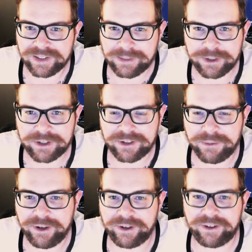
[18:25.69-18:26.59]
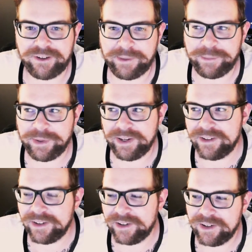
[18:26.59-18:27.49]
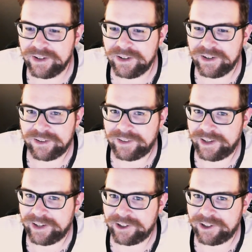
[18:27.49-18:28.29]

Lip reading: Like Mr. Miracle, I paid like